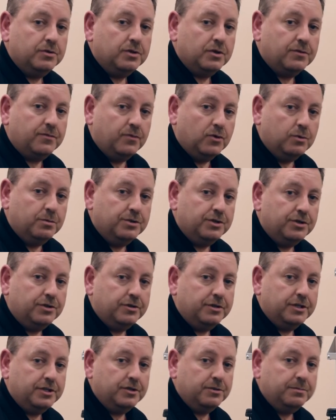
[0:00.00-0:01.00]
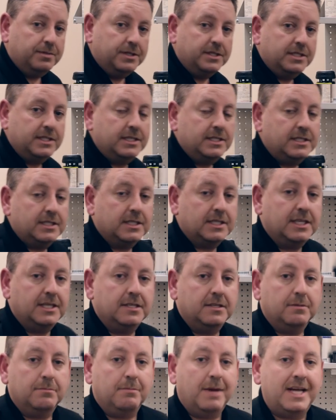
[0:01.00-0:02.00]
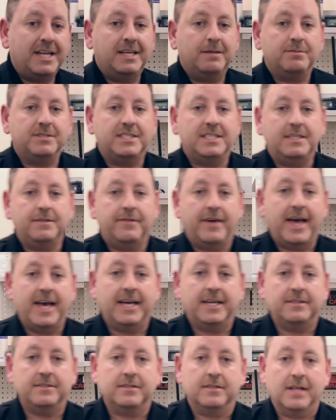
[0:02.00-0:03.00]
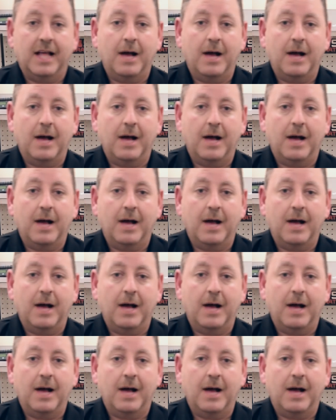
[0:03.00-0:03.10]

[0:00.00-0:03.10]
look forward to earning your business. Again, my name's Steve Haise.